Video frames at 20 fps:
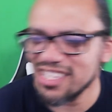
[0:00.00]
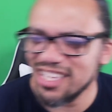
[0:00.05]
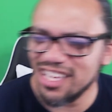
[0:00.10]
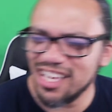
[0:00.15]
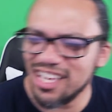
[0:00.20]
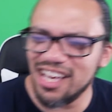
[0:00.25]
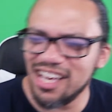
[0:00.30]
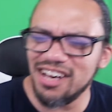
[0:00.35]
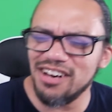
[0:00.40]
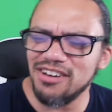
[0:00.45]

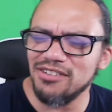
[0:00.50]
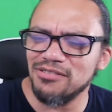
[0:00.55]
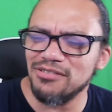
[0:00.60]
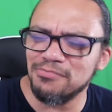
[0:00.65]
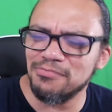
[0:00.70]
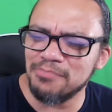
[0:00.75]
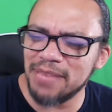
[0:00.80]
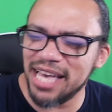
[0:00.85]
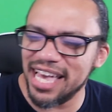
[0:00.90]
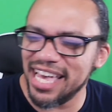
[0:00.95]
Oh,
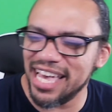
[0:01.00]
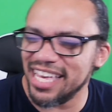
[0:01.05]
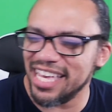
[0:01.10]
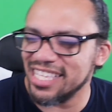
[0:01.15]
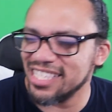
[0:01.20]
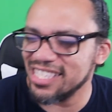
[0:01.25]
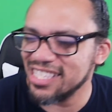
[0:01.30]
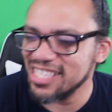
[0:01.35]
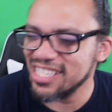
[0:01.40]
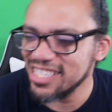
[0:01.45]

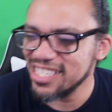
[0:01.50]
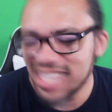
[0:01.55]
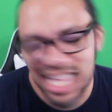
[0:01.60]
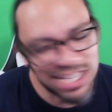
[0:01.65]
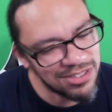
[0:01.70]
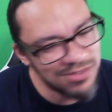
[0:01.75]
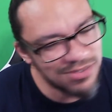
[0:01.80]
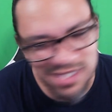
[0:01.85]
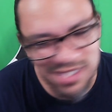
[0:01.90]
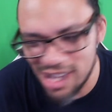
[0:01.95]
man.
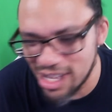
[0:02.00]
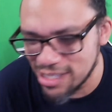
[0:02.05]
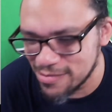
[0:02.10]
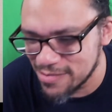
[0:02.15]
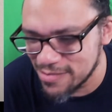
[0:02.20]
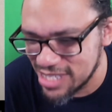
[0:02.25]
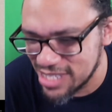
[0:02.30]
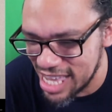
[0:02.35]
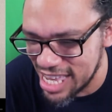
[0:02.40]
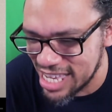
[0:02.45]
That's what we call them
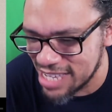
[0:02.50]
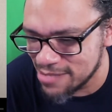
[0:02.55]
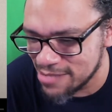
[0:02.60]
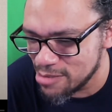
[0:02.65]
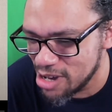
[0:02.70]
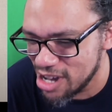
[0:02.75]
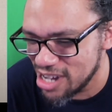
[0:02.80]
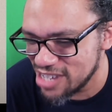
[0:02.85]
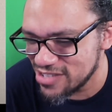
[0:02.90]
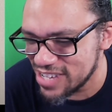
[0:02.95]
singing
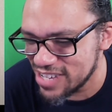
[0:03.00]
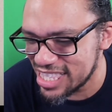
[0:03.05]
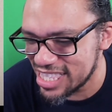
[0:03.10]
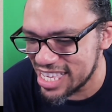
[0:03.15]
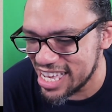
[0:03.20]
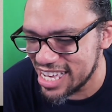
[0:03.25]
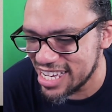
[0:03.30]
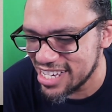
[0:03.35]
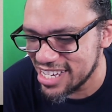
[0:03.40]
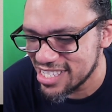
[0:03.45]
bars right there.